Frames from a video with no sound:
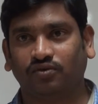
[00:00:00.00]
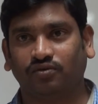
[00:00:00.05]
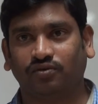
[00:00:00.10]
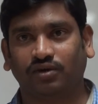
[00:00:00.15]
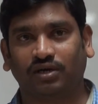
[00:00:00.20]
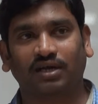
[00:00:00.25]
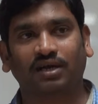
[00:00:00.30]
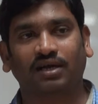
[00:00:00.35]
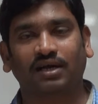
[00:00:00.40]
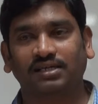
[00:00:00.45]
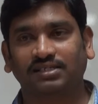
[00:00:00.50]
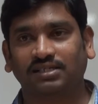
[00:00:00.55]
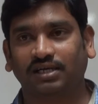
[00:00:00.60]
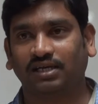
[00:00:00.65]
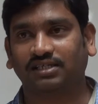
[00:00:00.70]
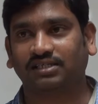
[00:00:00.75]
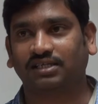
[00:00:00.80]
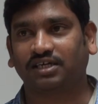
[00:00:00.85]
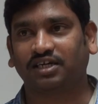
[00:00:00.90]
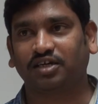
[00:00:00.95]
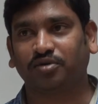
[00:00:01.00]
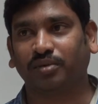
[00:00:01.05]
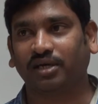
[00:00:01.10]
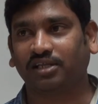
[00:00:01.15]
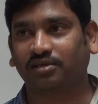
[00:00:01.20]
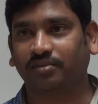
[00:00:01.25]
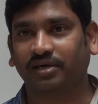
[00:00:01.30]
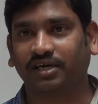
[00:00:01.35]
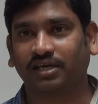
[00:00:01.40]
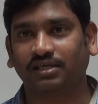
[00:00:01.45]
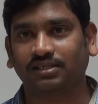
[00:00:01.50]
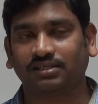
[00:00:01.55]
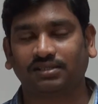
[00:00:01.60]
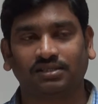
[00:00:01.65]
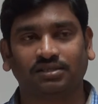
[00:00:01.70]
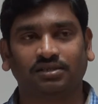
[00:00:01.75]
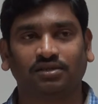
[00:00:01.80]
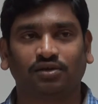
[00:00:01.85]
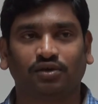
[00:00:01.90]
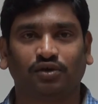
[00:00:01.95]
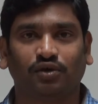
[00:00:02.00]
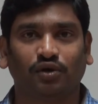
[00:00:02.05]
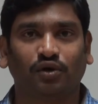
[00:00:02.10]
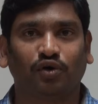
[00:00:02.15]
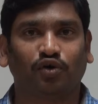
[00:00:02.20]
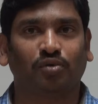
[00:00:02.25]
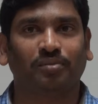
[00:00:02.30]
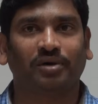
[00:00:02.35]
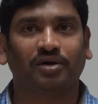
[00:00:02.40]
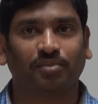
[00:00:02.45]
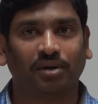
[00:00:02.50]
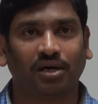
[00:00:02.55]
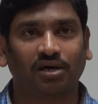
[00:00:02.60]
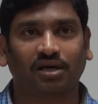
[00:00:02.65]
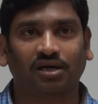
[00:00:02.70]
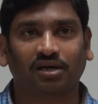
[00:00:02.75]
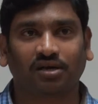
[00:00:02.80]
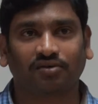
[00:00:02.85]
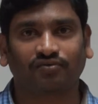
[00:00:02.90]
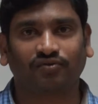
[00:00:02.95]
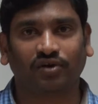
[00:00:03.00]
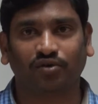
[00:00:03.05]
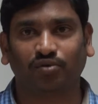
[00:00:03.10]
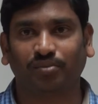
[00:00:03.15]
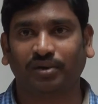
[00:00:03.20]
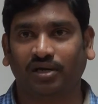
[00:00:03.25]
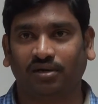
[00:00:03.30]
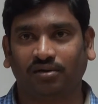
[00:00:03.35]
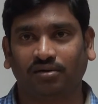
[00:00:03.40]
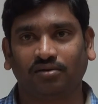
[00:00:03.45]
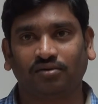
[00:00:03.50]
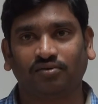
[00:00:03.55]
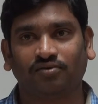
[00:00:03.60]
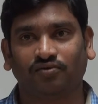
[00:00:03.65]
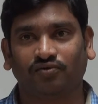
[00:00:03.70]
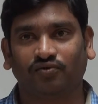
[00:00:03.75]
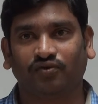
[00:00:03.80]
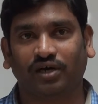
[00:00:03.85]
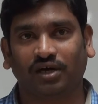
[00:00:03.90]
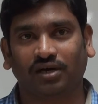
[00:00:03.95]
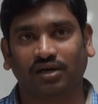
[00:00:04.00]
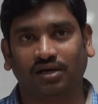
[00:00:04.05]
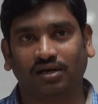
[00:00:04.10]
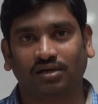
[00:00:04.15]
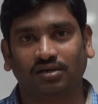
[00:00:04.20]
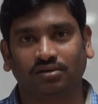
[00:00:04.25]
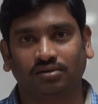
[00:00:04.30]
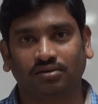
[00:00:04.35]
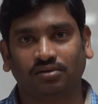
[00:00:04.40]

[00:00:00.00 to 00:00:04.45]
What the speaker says: working as a lecturer in mathematics, Government Polytechnic for Women, Warangal.